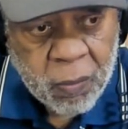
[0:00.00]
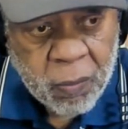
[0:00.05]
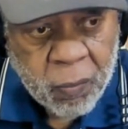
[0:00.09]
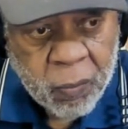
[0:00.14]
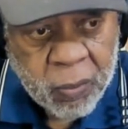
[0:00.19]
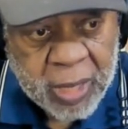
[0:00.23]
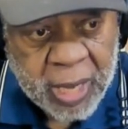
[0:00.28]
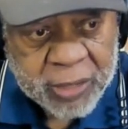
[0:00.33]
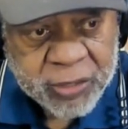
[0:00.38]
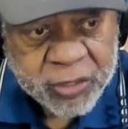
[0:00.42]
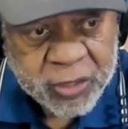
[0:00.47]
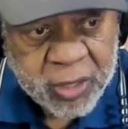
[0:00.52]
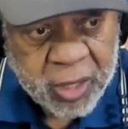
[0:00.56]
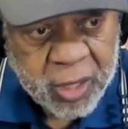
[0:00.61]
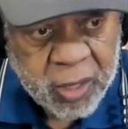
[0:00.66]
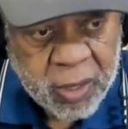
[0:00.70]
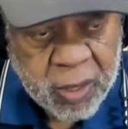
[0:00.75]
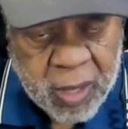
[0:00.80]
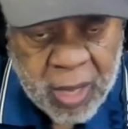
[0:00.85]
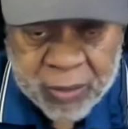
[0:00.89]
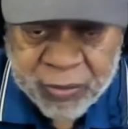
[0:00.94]
when I
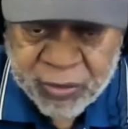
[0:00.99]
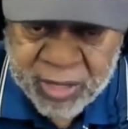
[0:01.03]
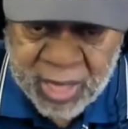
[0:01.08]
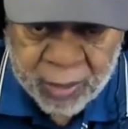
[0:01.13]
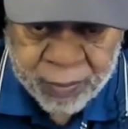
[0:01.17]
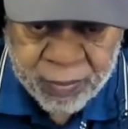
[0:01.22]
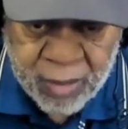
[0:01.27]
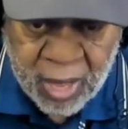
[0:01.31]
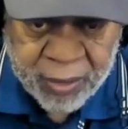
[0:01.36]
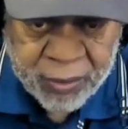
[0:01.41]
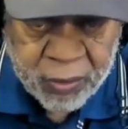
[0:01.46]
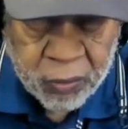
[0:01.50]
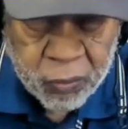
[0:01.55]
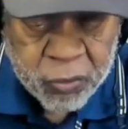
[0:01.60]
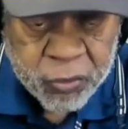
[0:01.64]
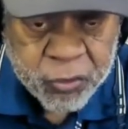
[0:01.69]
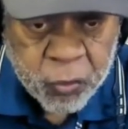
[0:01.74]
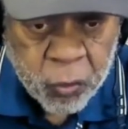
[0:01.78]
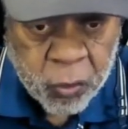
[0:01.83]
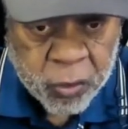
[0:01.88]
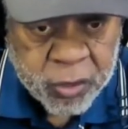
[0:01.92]
studied, I said I know
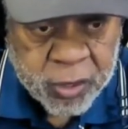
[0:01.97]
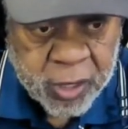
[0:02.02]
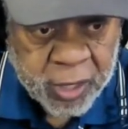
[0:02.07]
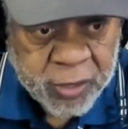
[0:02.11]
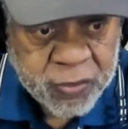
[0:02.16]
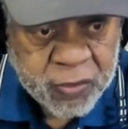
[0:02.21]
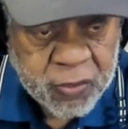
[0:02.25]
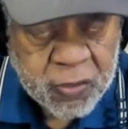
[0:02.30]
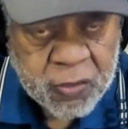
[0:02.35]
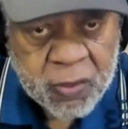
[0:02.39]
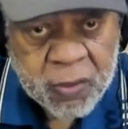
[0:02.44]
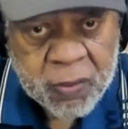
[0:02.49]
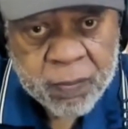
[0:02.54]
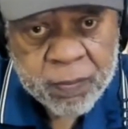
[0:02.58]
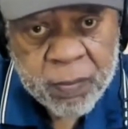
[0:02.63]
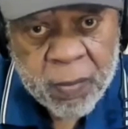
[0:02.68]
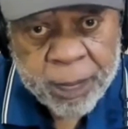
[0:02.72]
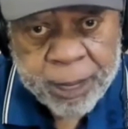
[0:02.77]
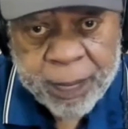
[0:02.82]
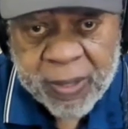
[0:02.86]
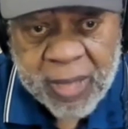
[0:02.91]
these court cases,
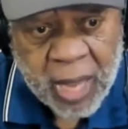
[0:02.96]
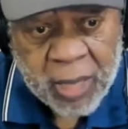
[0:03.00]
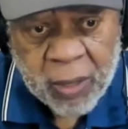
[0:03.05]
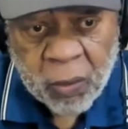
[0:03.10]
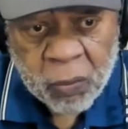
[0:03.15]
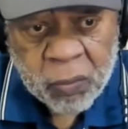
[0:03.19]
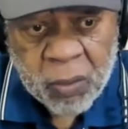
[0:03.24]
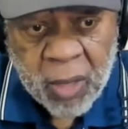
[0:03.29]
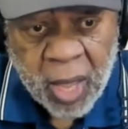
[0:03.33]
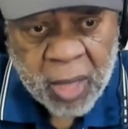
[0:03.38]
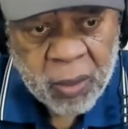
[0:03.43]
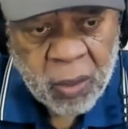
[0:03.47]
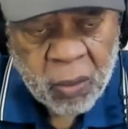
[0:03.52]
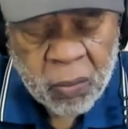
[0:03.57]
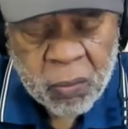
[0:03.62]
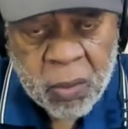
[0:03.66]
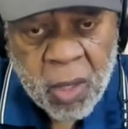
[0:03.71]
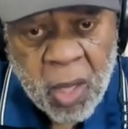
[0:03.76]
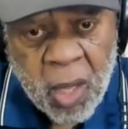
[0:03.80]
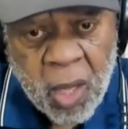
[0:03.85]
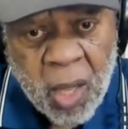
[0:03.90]
but I don't, I
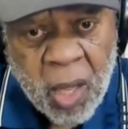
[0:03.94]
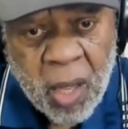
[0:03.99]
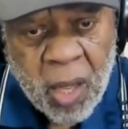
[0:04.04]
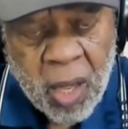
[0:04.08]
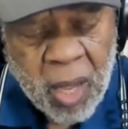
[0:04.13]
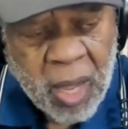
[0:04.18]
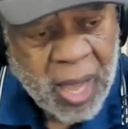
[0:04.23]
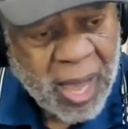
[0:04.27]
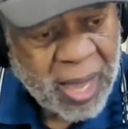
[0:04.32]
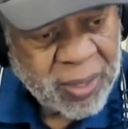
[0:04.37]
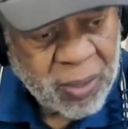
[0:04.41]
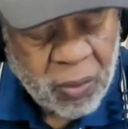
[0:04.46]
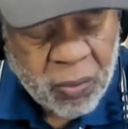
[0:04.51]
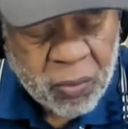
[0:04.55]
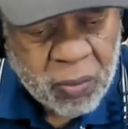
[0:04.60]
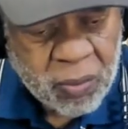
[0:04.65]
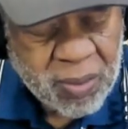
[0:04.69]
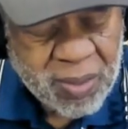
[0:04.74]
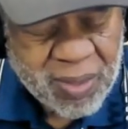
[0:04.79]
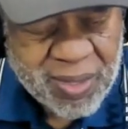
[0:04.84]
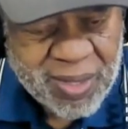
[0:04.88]
don't, I
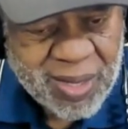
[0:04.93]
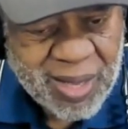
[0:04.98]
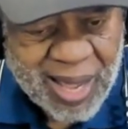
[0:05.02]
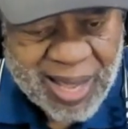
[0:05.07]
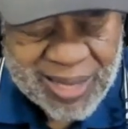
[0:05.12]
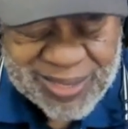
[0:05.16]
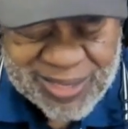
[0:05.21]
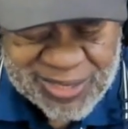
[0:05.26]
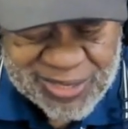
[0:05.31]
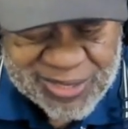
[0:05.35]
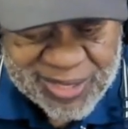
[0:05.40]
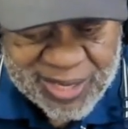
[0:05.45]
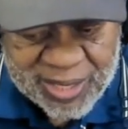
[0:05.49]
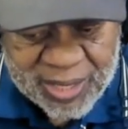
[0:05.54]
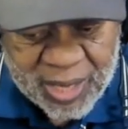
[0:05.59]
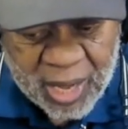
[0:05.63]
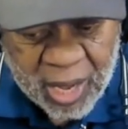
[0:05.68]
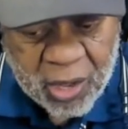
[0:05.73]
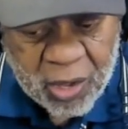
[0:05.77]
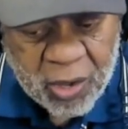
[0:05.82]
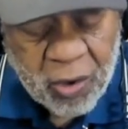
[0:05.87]
don't, I just
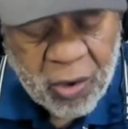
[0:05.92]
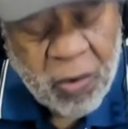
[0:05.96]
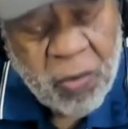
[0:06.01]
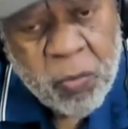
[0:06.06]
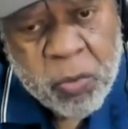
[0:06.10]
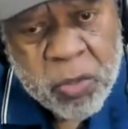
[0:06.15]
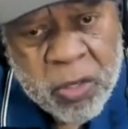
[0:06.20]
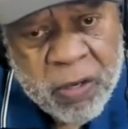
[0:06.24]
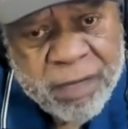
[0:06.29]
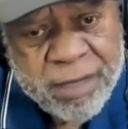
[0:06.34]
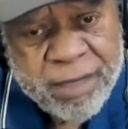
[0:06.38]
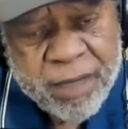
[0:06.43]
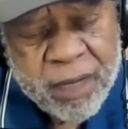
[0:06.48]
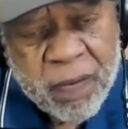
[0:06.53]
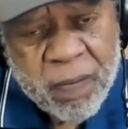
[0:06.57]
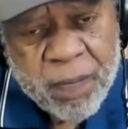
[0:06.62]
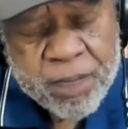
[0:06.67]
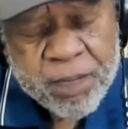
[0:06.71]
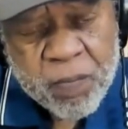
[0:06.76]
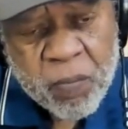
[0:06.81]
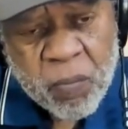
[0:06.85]
cannot go with
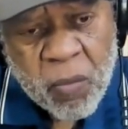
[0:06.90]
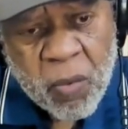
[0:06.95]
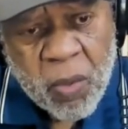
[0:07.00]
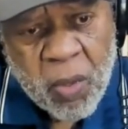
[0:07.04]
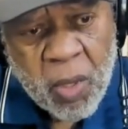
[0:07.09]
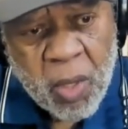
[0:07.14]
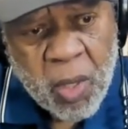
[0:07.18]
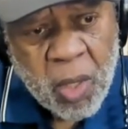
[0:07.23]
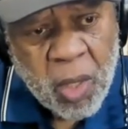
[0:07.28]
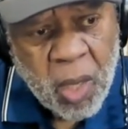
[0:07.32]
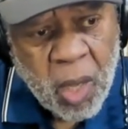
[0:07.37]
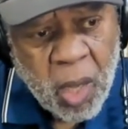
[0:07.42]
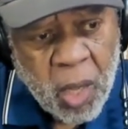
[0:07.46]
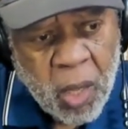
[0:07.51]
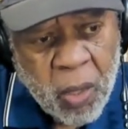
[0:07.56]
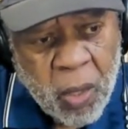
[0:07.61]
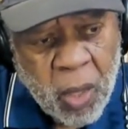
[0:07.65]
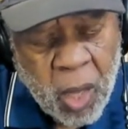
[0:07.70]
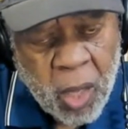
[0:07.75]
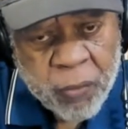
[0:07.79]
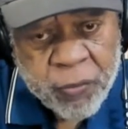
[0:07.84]

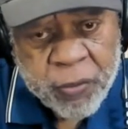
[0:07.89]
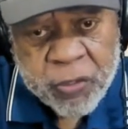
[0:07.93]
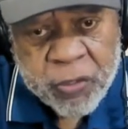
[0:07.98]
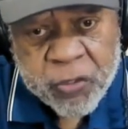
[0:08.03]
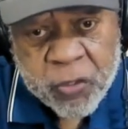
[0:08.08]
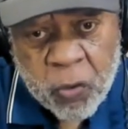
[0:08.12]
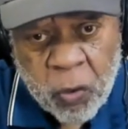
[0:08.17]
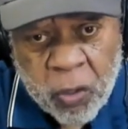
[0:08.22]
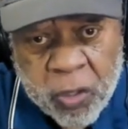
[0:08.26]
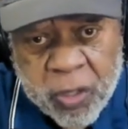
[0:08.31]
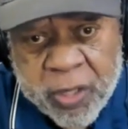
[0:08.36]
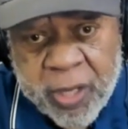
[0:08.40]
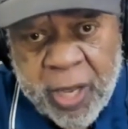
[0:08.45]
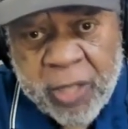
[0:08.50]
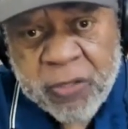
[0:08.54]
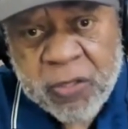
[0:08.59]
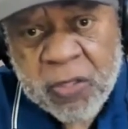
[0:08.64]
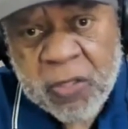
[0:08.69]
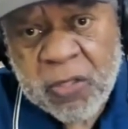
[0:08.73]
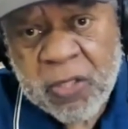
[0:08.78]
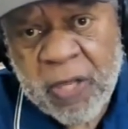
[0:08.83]
uh, these court
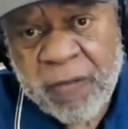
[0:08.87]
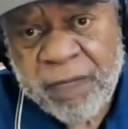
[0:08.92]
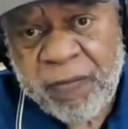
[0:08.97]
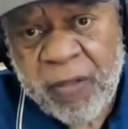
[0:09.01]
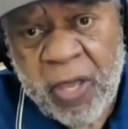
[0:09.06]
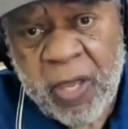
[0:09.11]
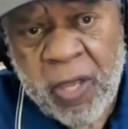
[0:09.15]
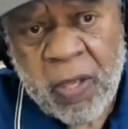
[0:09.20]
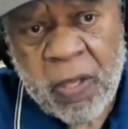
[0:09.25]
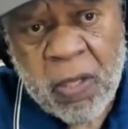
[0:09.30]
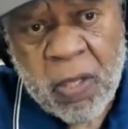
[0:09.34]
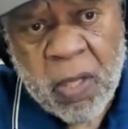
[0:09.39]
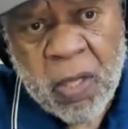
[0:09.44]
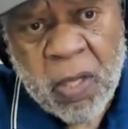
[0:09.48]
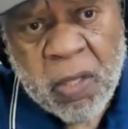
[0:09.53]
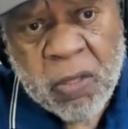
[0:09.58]
cases if they